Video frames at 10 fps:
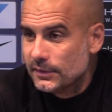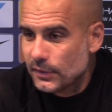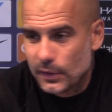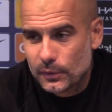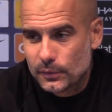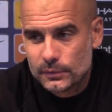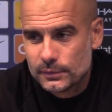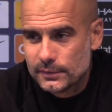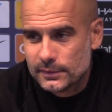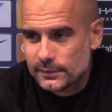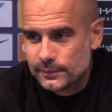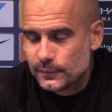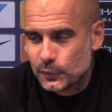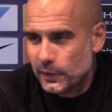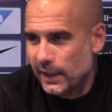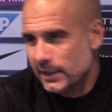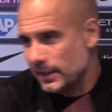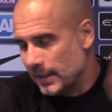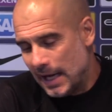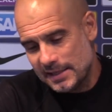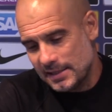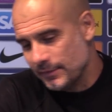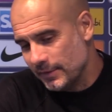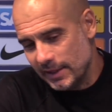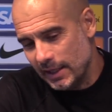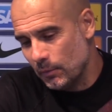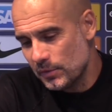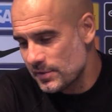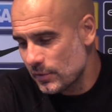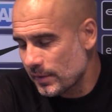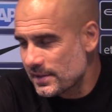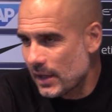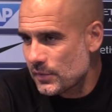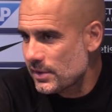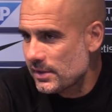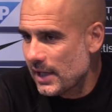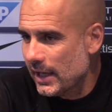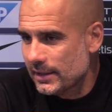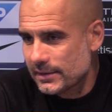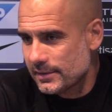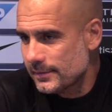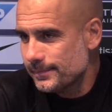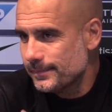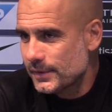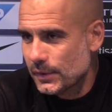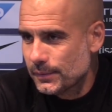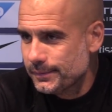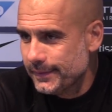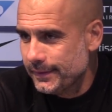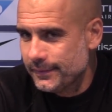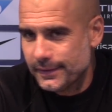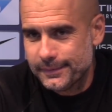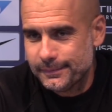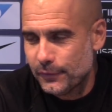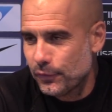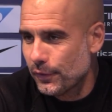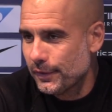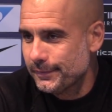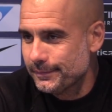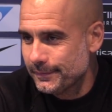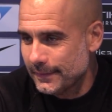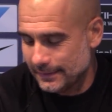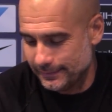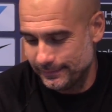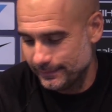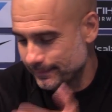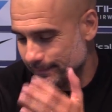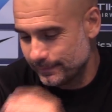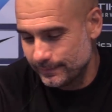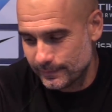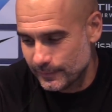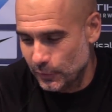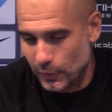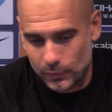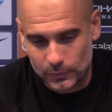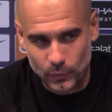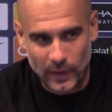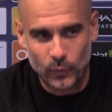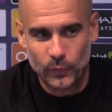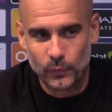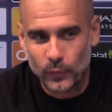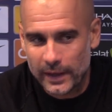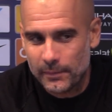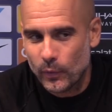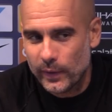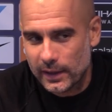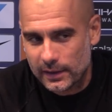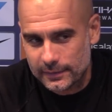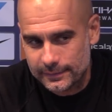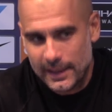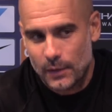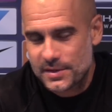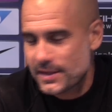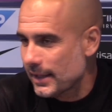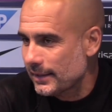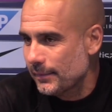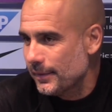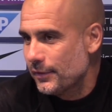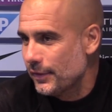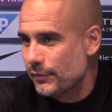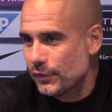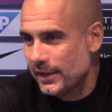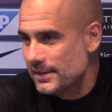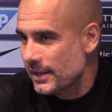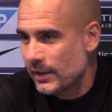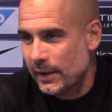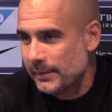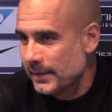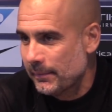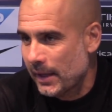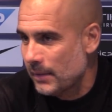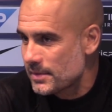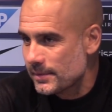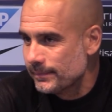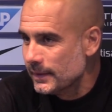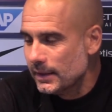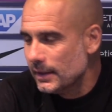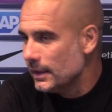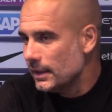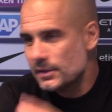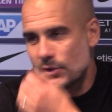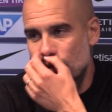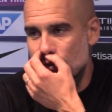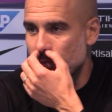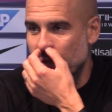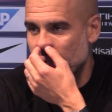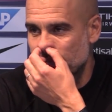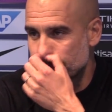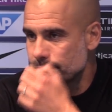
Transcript: So today the guys after the game was so exhausted, tired. So and before, you know, one game a week. Now I start every three, four days game, game, games. He's going to play.